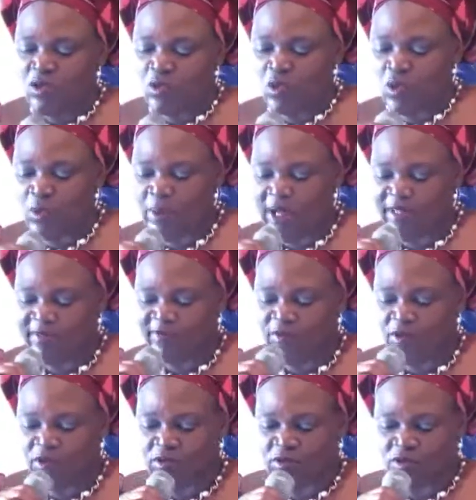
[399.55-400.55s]
Global
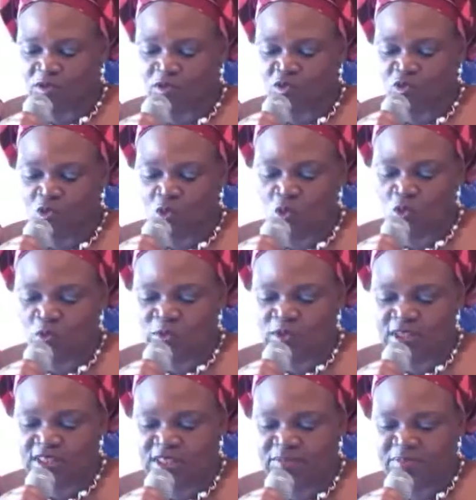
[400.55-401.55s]
Fund through
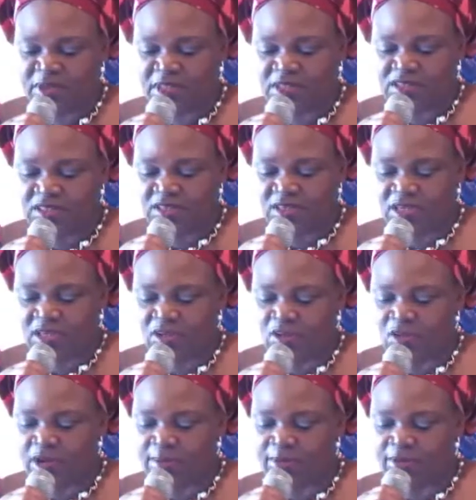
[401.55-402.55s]
this ministry in
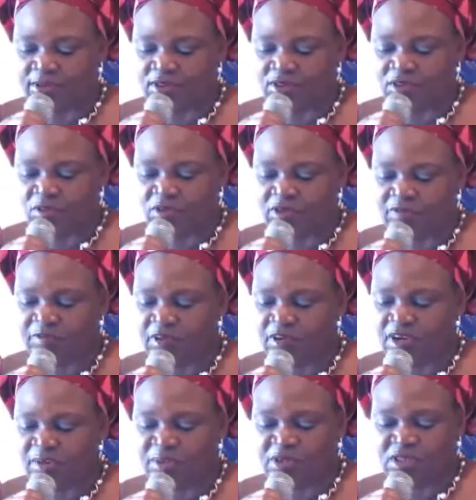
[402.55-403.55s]
collaboration with the
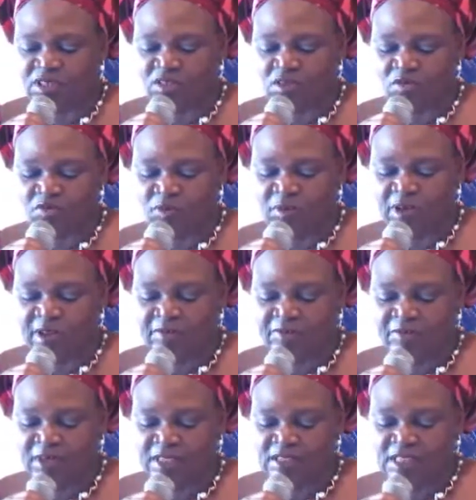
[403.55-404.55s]
Federal Ministry of Women
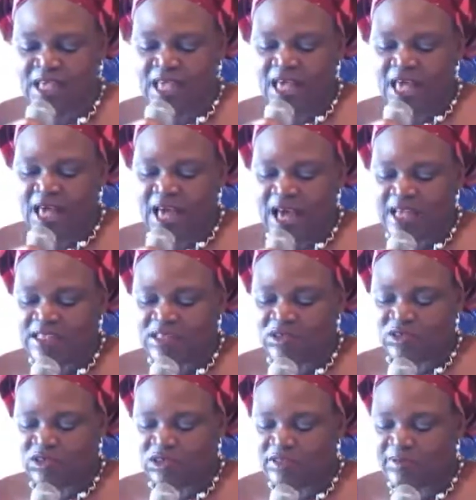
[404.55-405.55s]
Affairs and
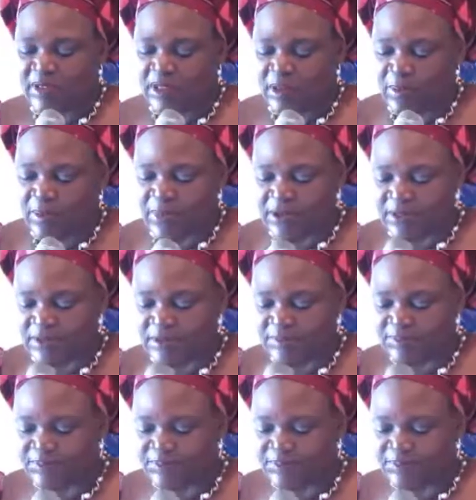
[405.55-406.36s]
Social Development,